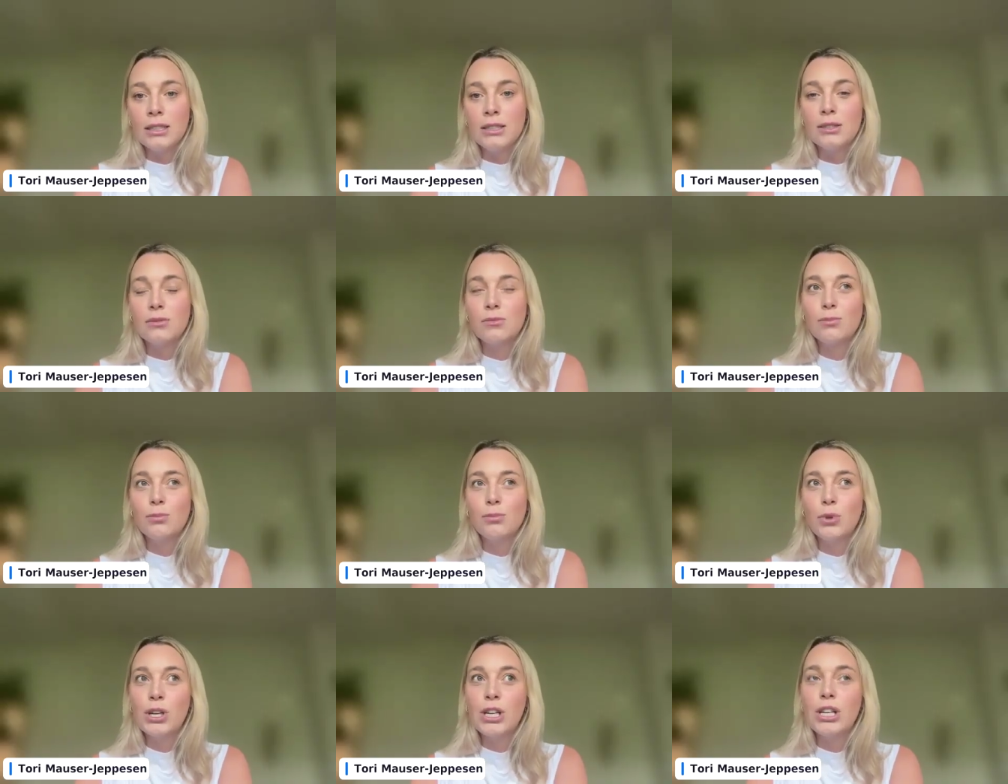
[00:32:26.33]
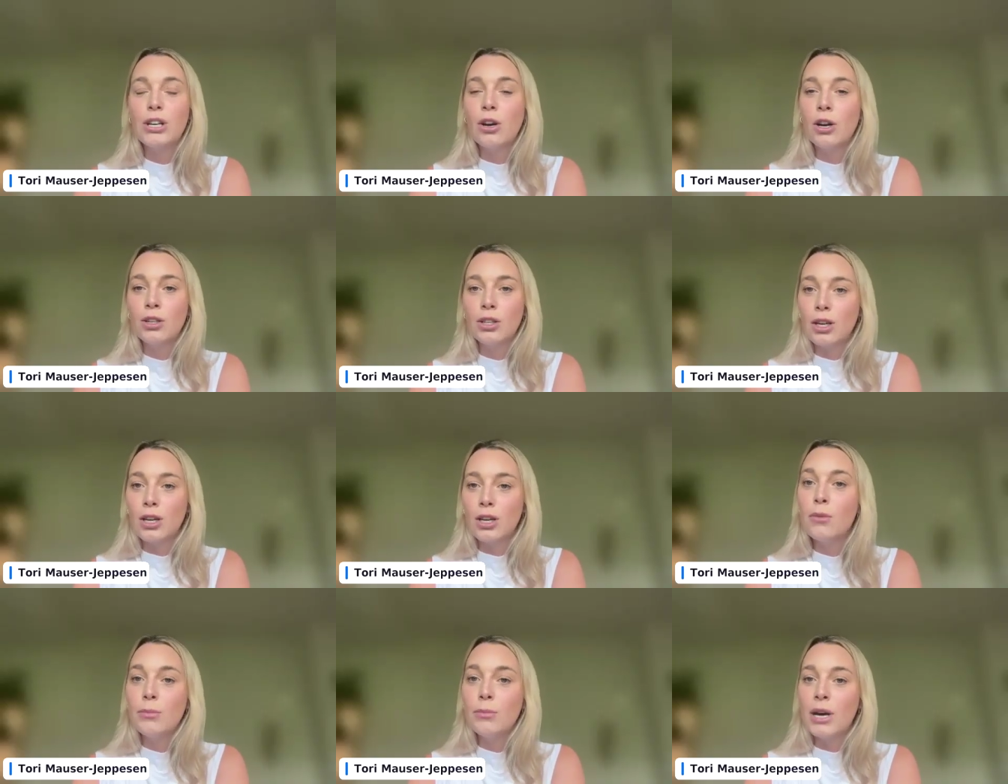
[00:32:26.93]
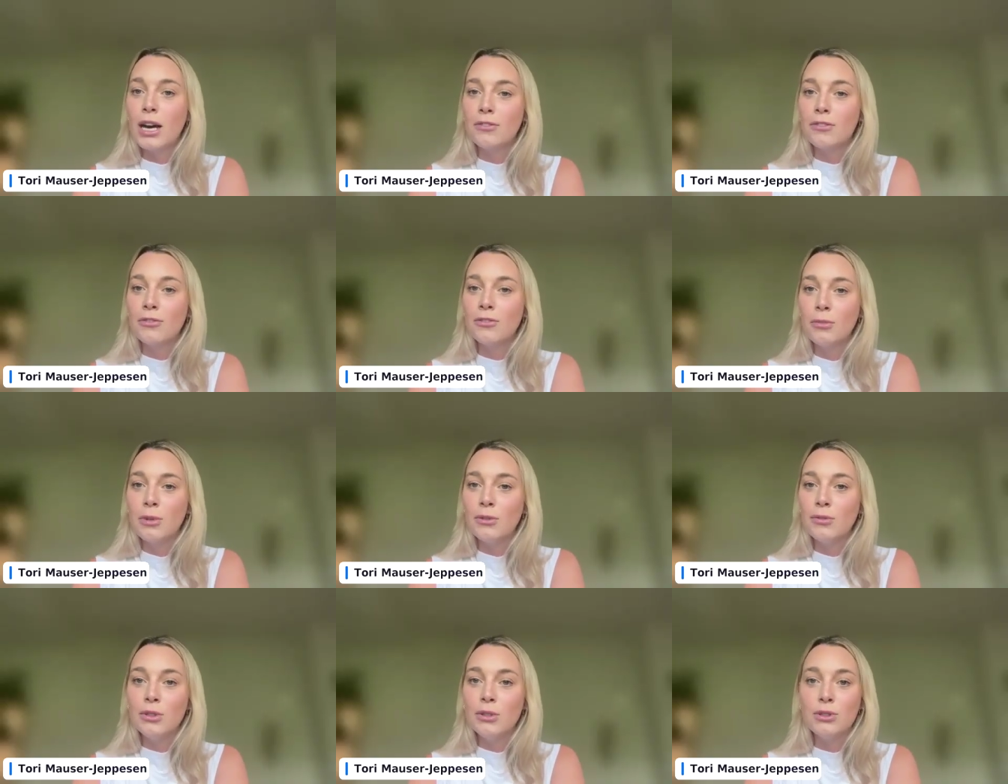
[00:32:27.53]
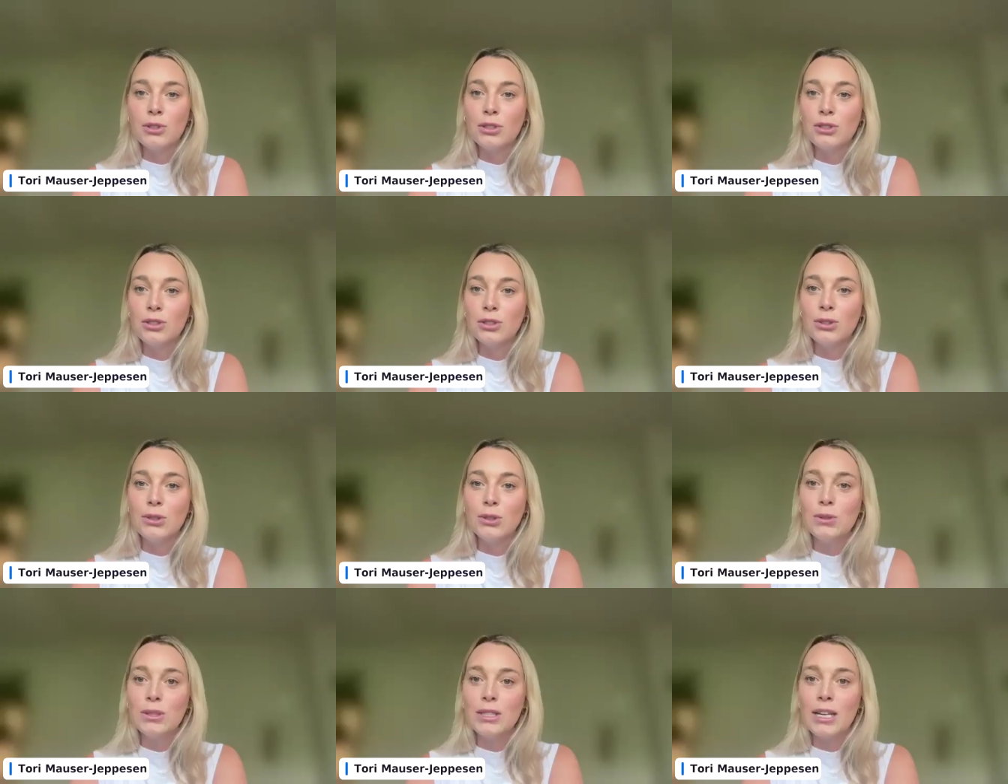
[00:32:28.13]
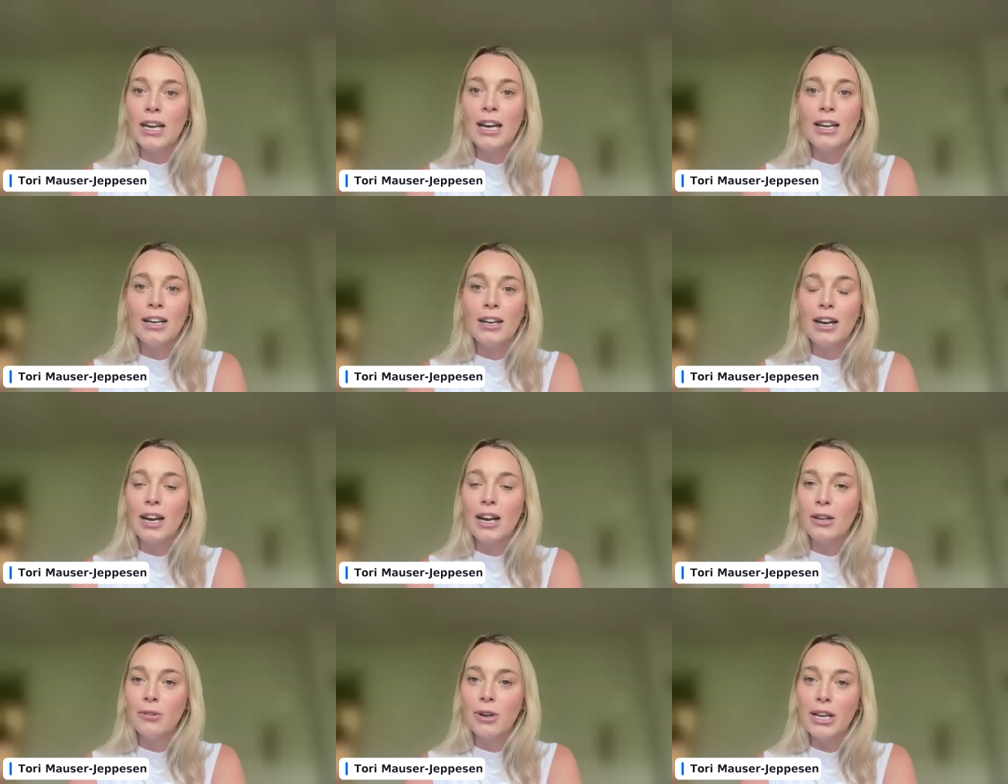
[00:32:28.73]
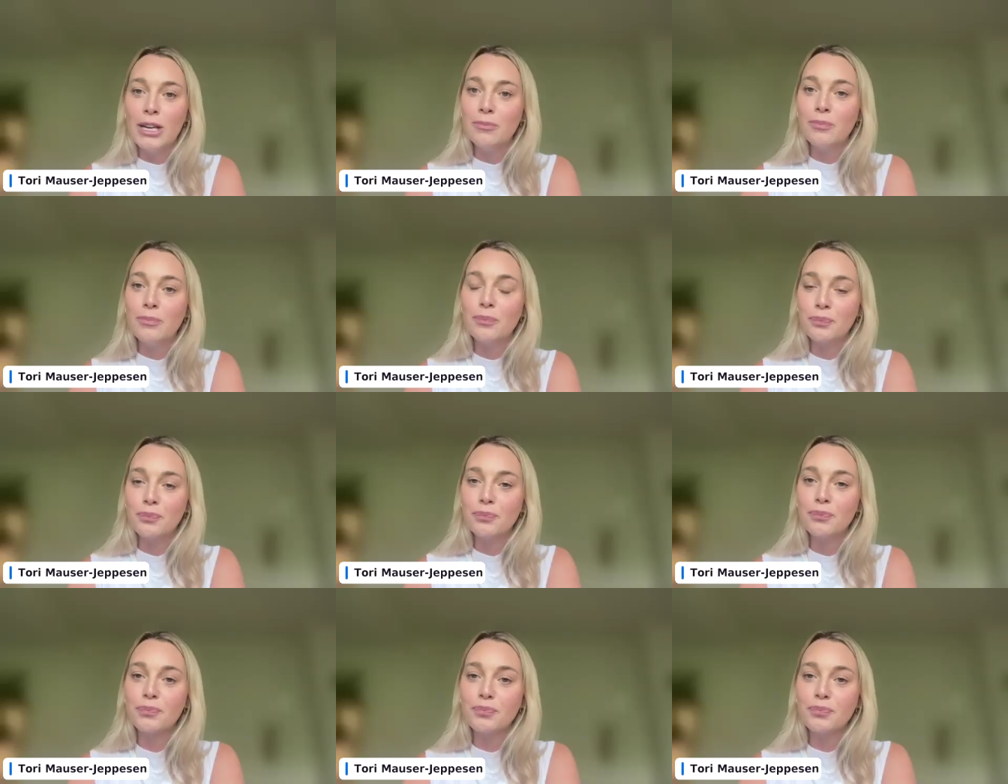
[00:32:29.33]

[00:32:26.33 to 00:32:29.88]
It's pretty hard to come back from if you start to lose that at a high rate.